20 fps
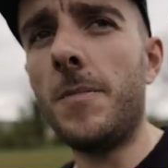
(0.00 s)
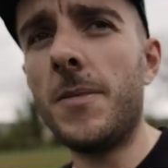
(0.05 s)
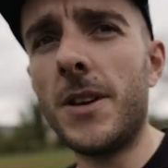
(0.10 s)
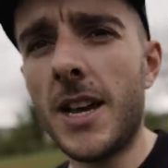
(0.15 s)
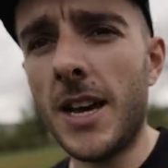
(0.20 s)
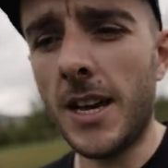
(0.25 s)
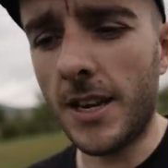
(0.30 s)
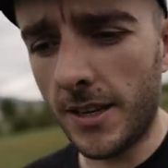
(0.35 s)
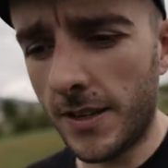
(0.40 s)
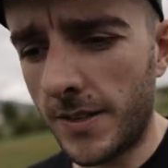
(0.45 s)
But
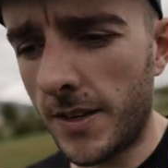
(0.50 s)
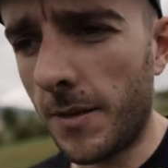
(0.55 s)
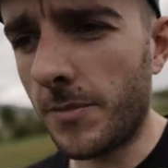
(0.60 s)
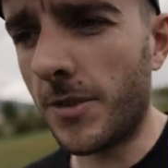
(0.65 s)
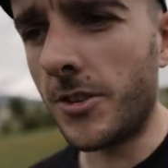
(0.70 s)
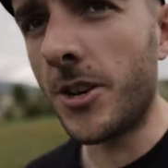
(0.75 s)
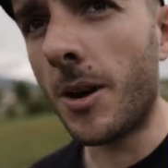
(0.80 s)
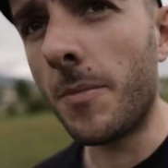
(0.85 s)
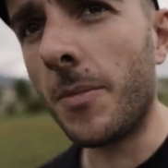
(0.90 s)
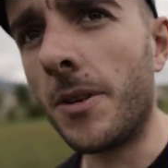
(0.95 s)
yeah, time
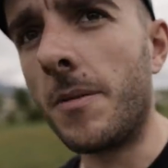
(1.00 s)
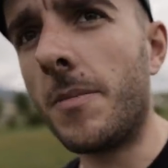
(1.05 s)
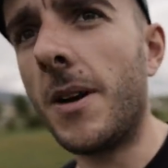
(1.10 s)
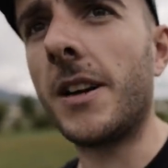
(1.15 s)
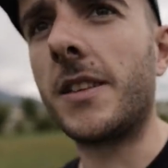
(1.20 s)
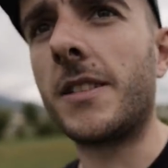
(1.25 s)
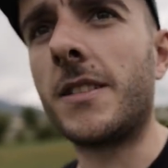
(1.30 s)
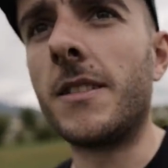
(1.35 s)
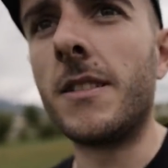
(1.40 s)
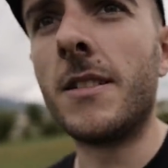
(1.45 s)
to jump on a
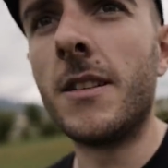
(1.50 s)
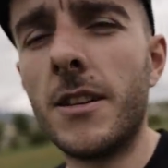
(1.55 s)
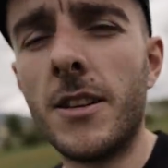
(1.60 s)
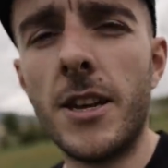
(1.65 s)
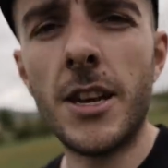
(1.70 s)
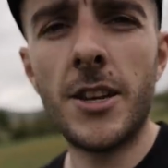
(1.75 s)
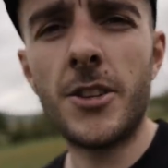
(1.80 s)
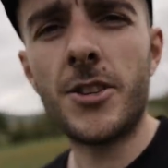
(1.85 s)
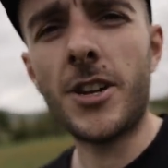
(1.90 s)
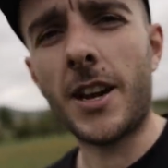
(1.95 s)
bus and
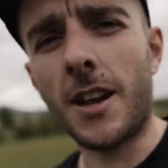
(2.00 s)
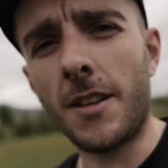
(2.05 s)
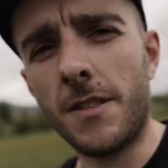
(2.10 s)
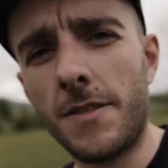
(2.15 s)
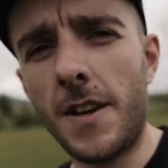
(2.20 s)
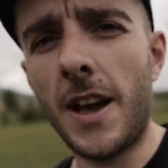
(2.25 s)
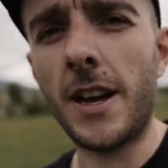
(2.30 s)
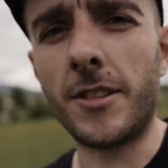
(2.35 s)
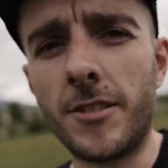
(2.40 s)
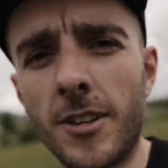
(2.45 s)
check out
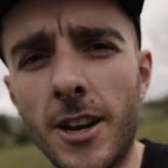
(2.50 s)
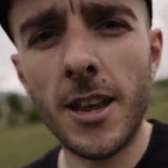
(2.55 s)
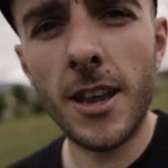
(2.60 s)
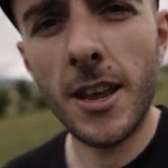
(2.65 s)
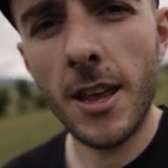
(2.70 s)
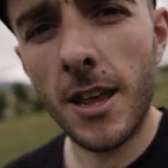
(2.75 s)
the factory.